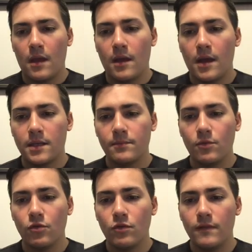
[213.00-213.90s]
Got some
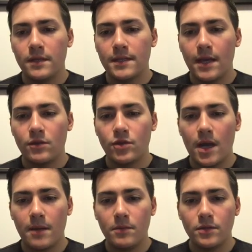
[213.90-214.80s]
groovy
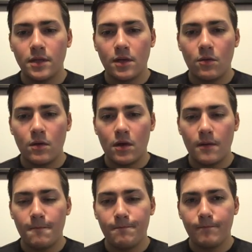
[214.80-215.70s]
soundtrack music going
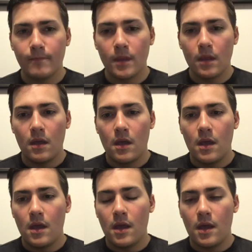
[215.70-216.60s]
on.
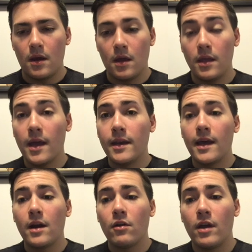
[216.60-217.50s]
And yeah, I
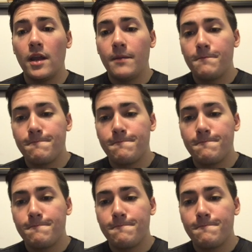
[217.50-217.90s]
died already.